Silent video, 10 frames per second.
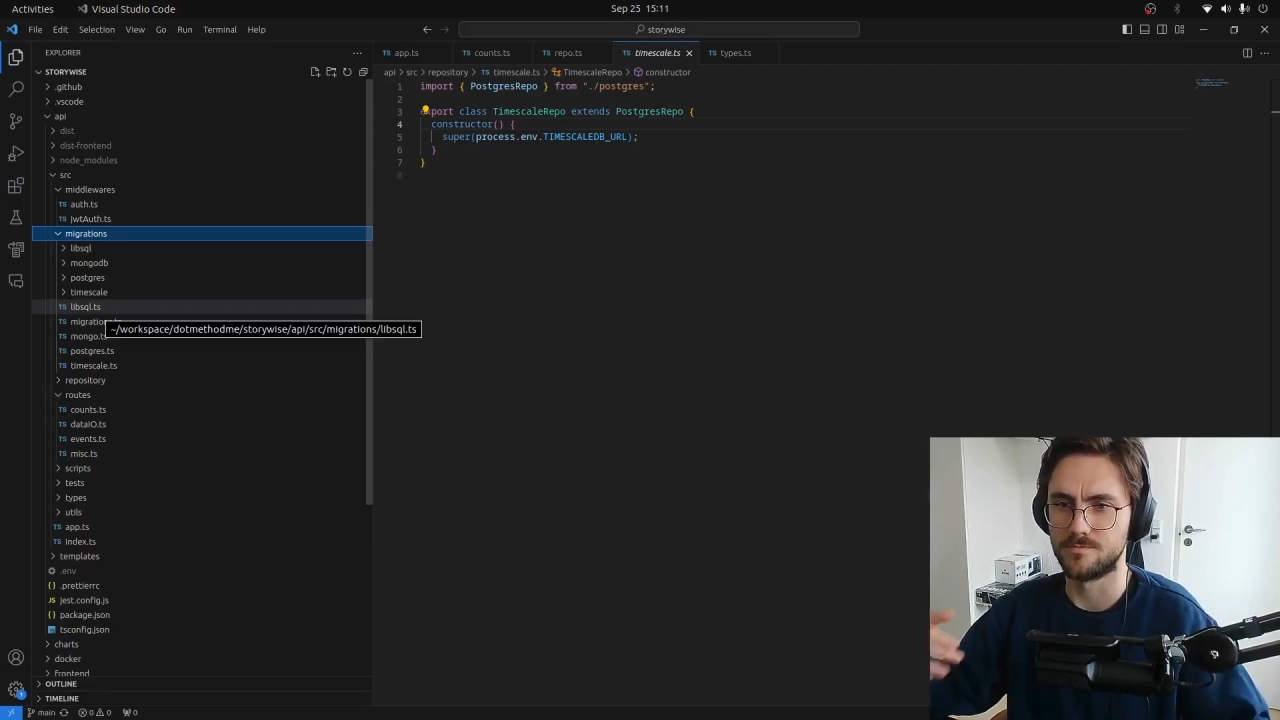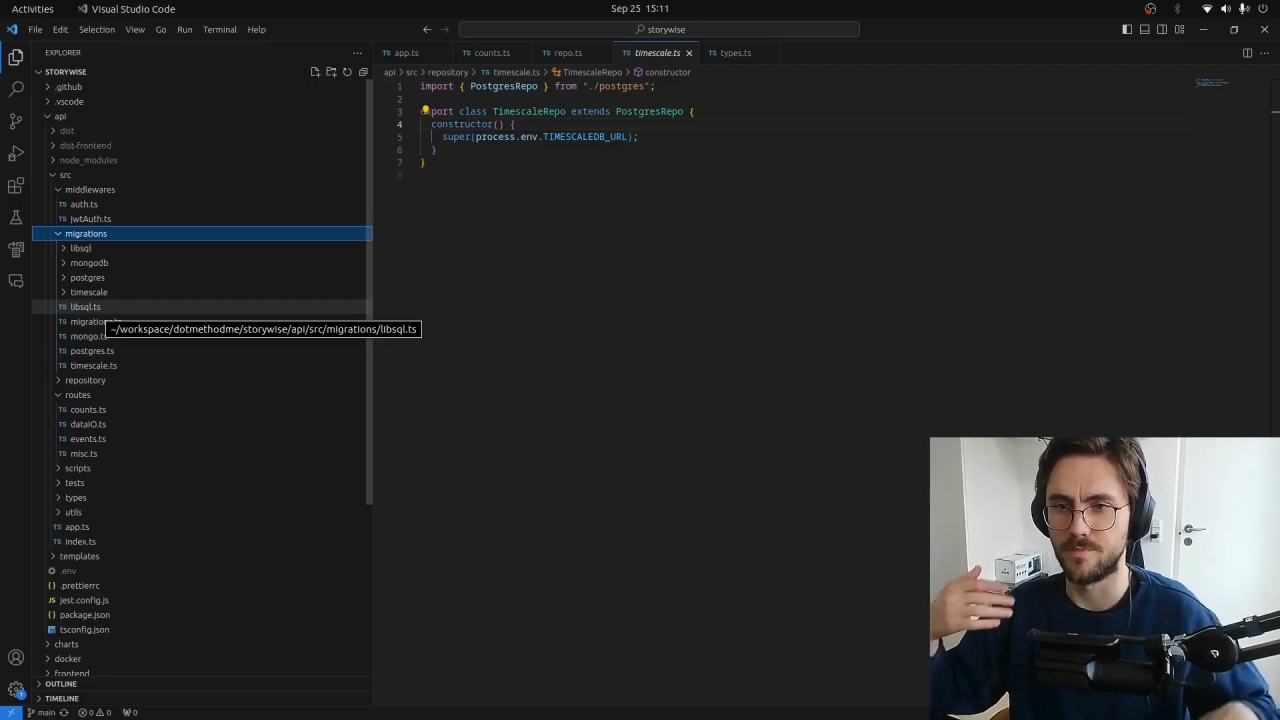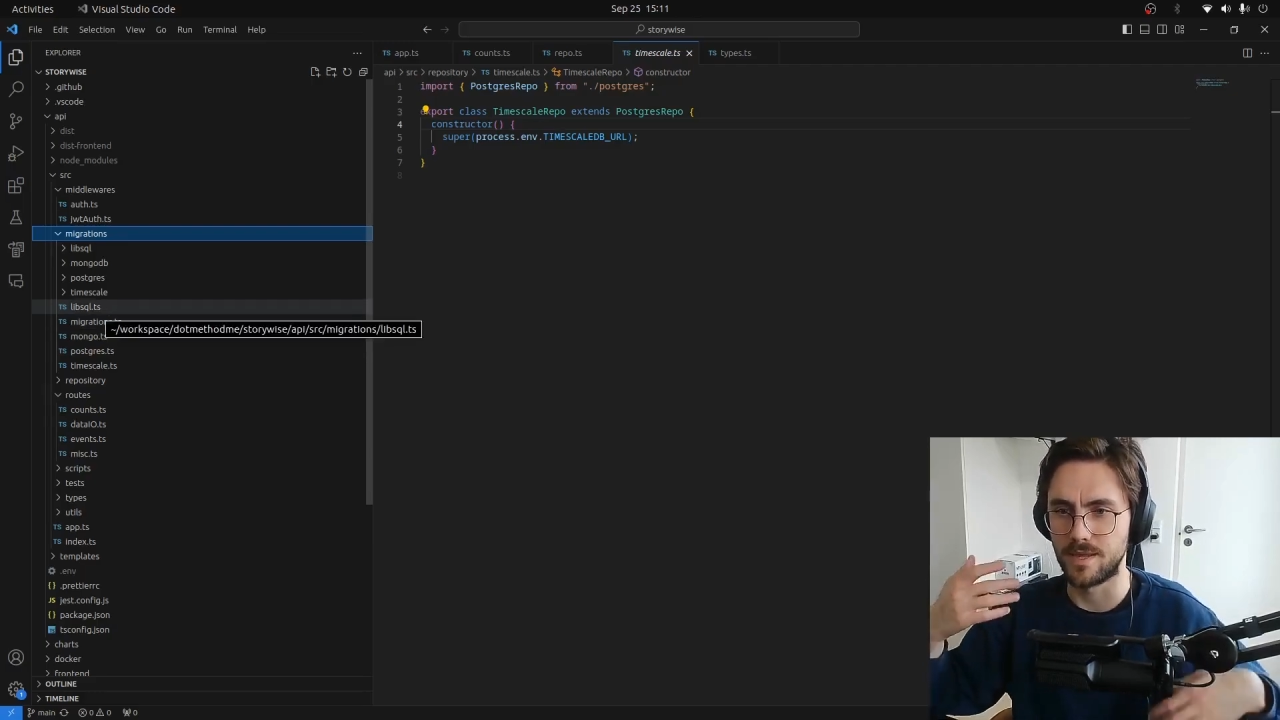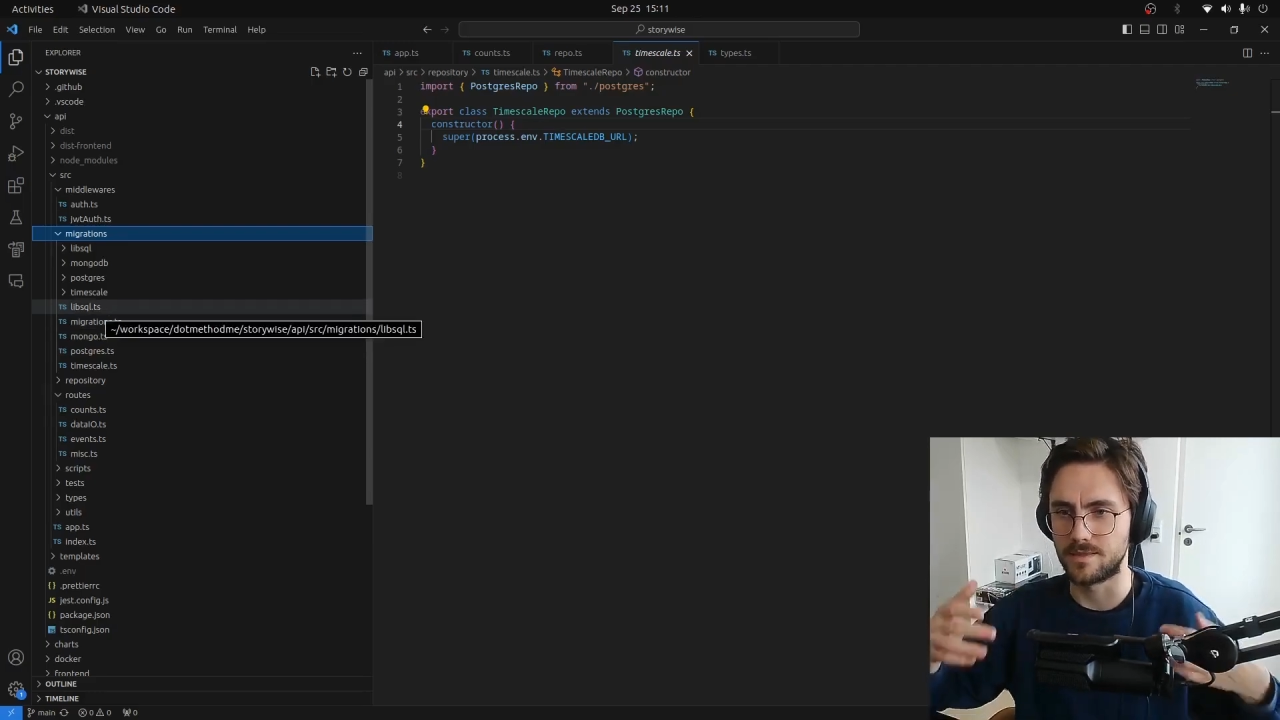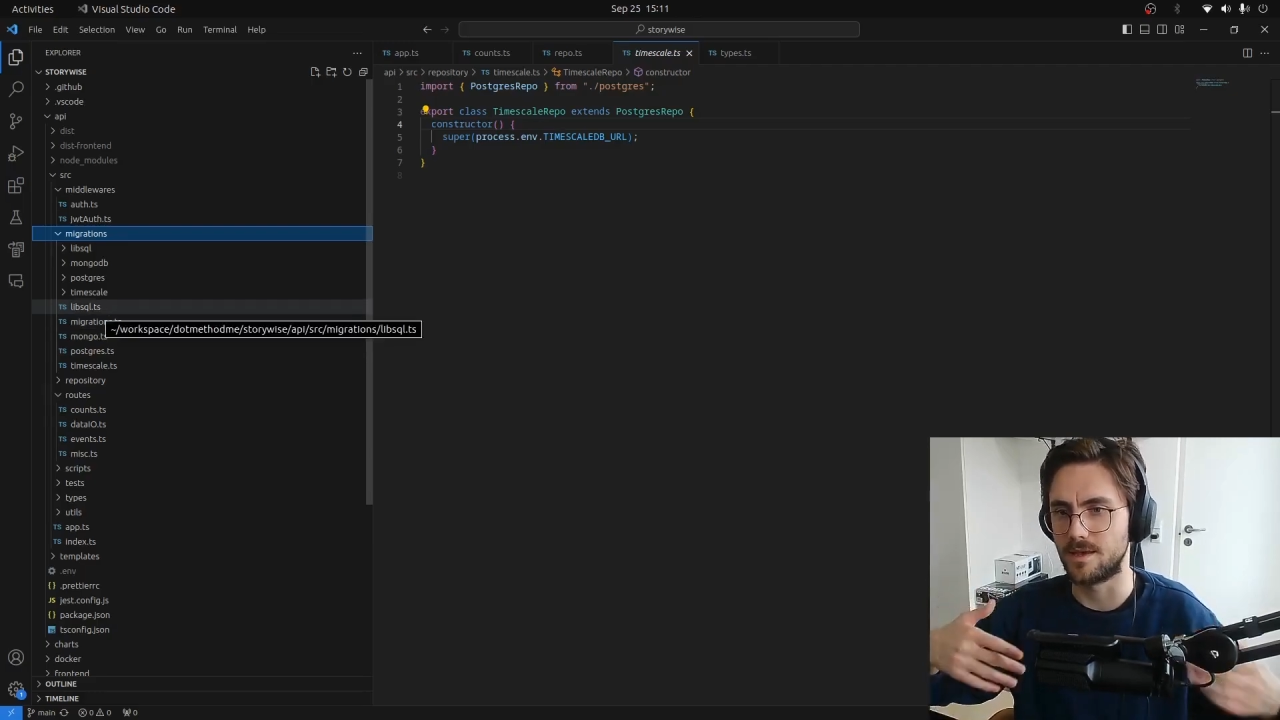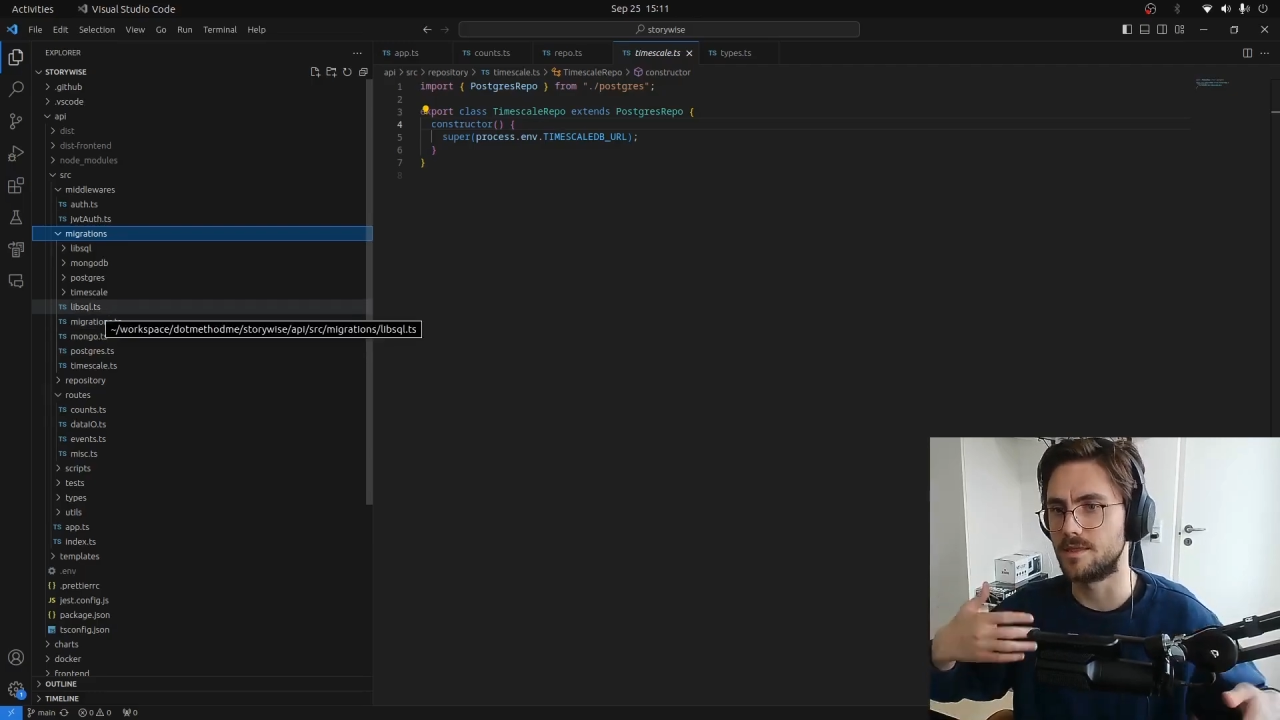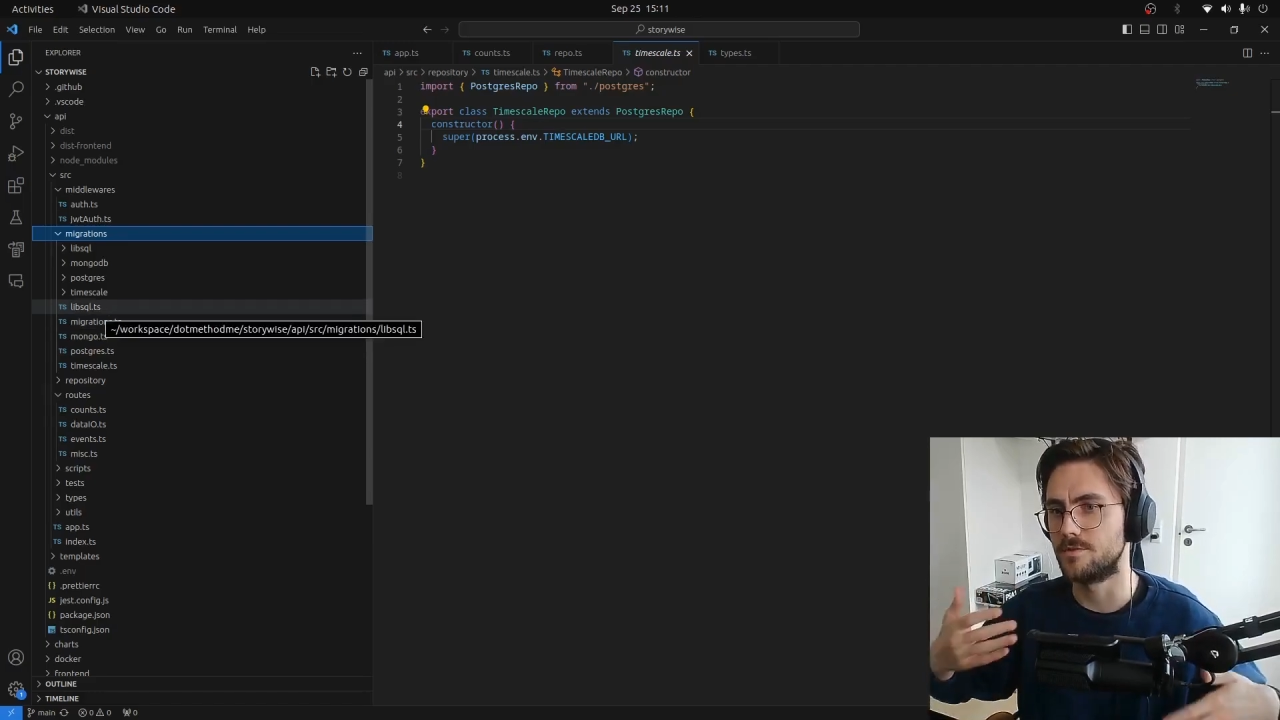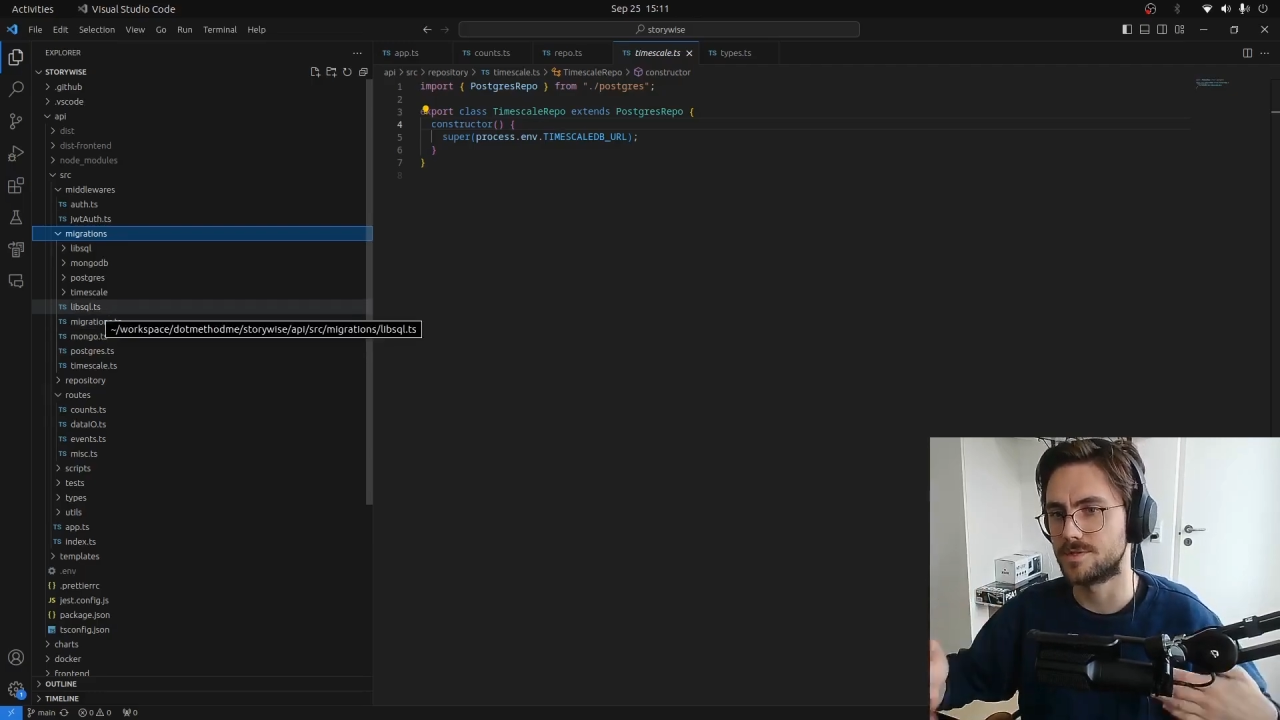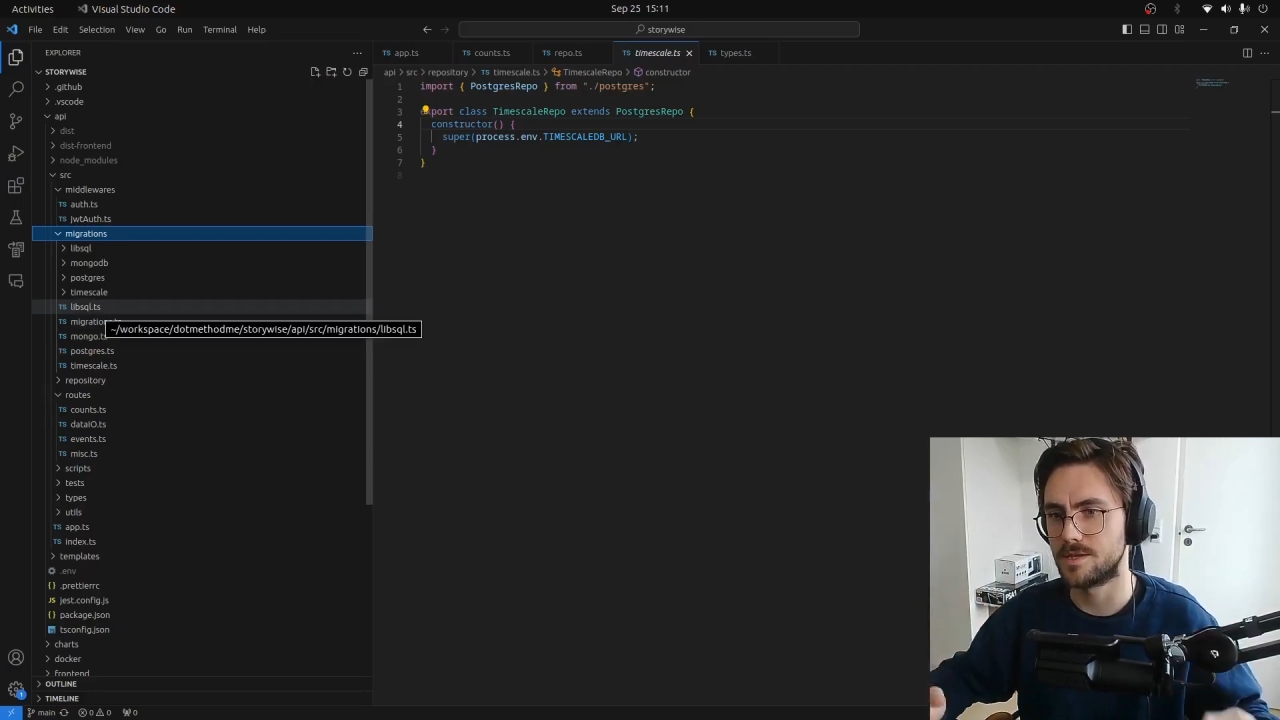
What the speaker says: maintain those